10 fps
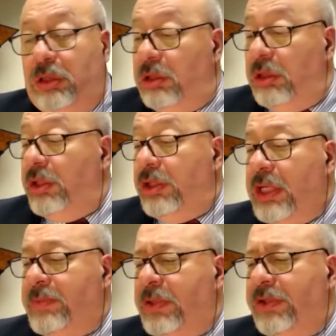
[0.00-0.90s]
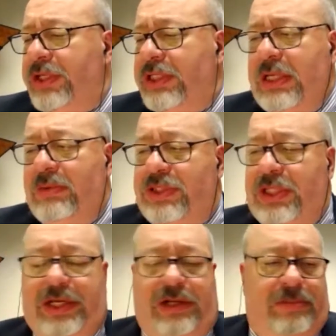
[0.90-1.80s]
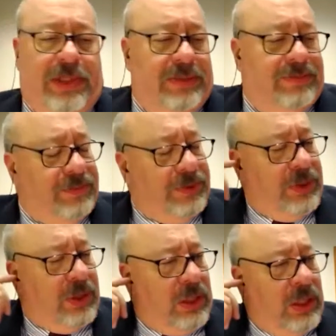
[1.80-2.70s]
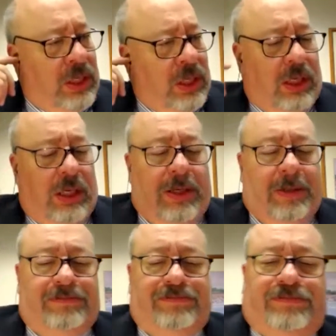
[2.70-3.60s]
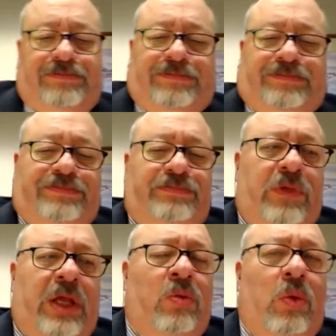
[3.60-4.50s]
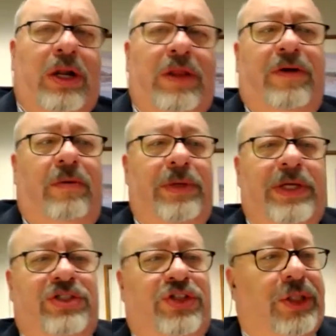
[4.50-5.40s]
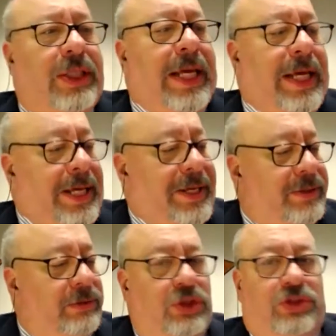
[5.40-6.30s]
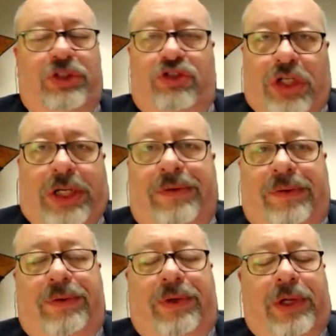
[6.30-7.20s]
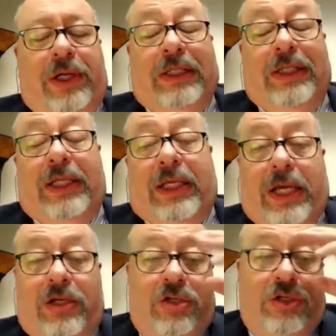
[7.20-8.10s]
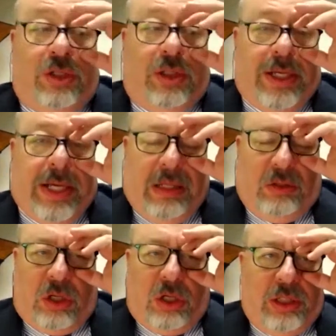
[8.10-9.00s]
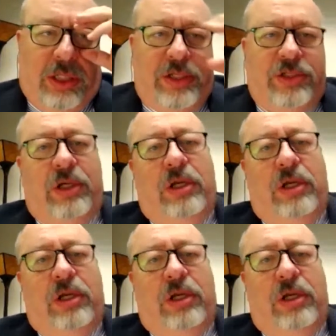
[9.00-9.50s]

No, a couple other things I was thinking about. And one of them is delay, just general litigation delay, how long it is.